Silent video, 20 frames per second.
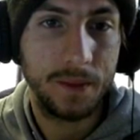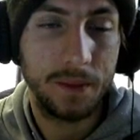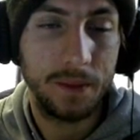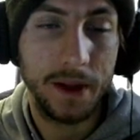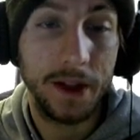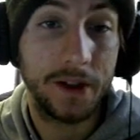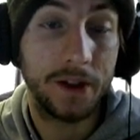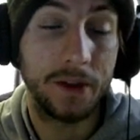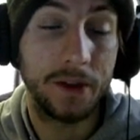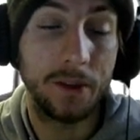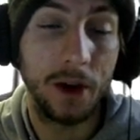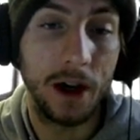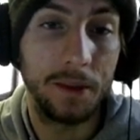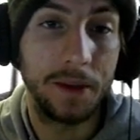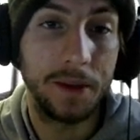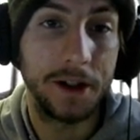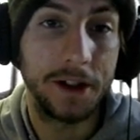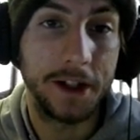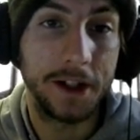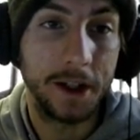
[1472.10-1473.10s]
that's just my
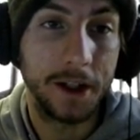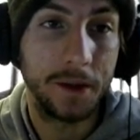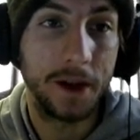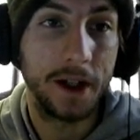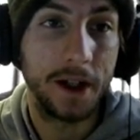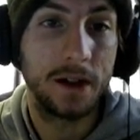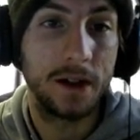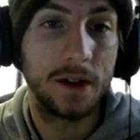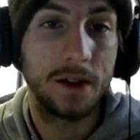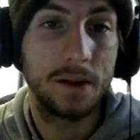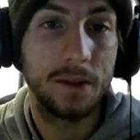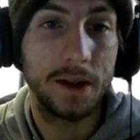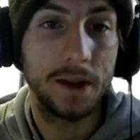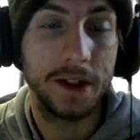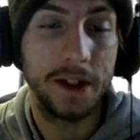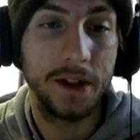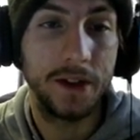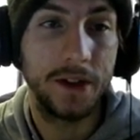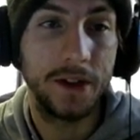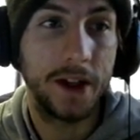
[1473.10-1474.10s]
opinion anyway. But
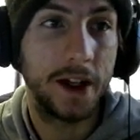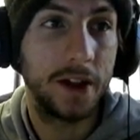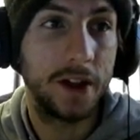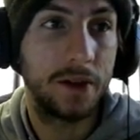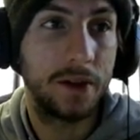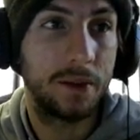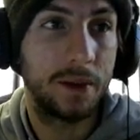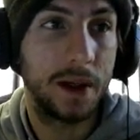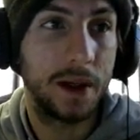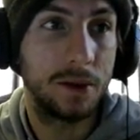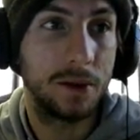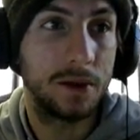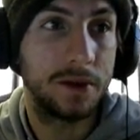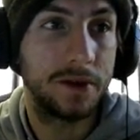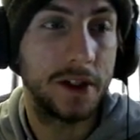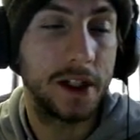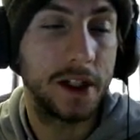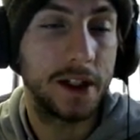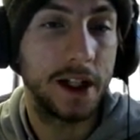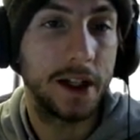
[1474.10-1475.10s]
these days people
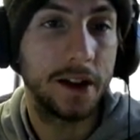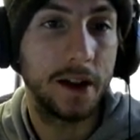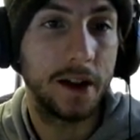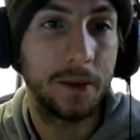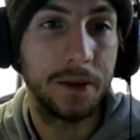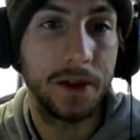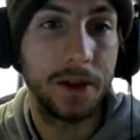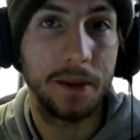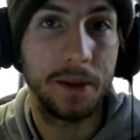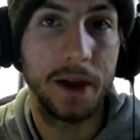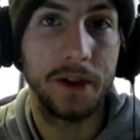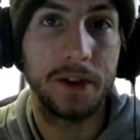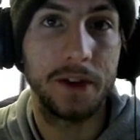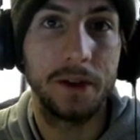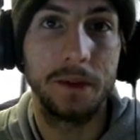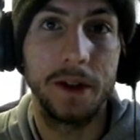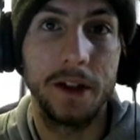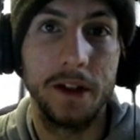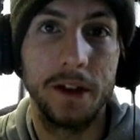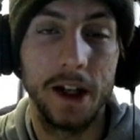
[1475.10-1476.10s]
think that dubstep has to
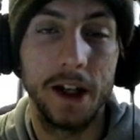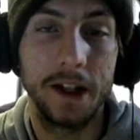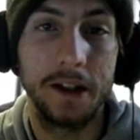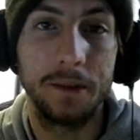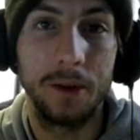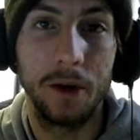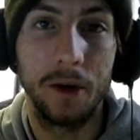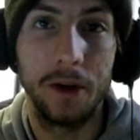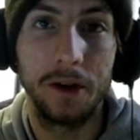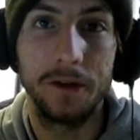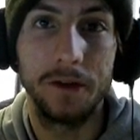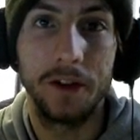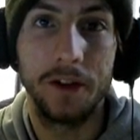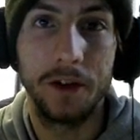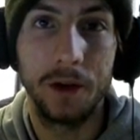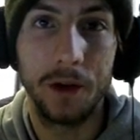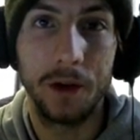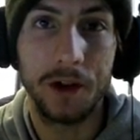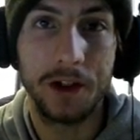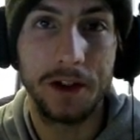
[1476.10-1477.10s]
be at the point of
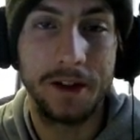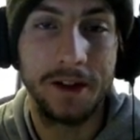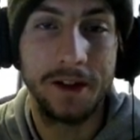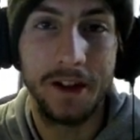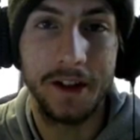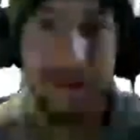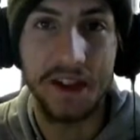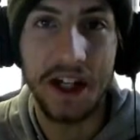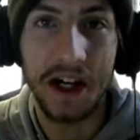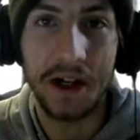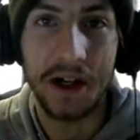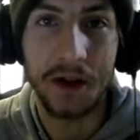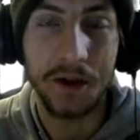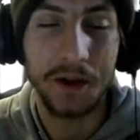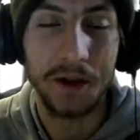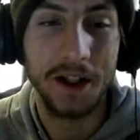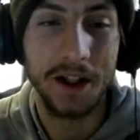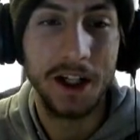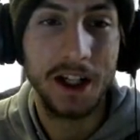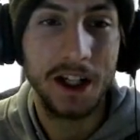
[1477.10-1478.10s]
distortion to sound
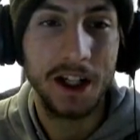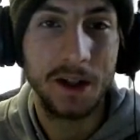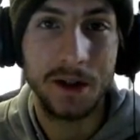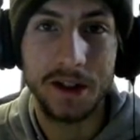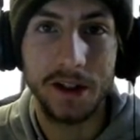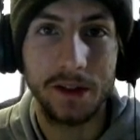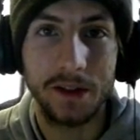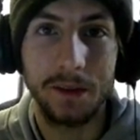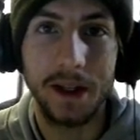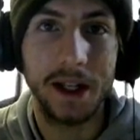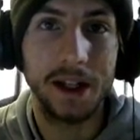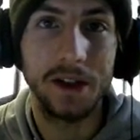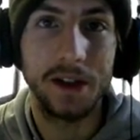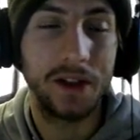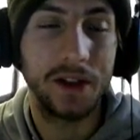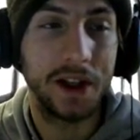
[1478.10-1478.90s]
good, which doesn't make any